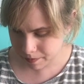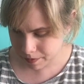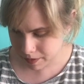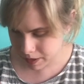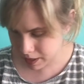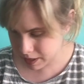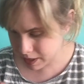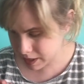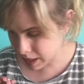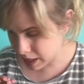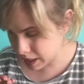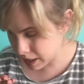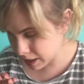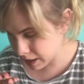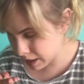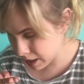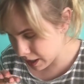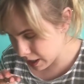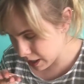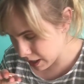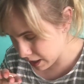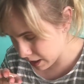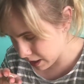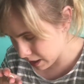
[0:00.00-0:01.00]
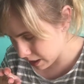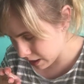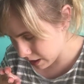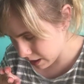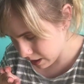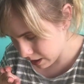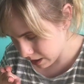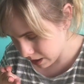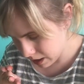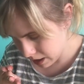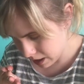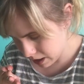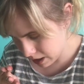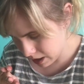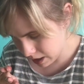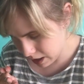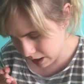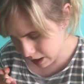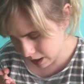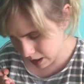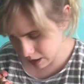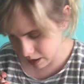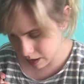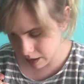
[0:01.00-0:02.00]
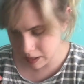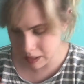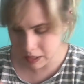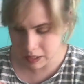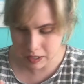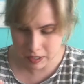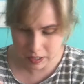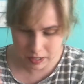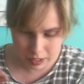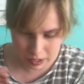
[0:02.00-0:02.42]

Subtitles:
of like a, this is a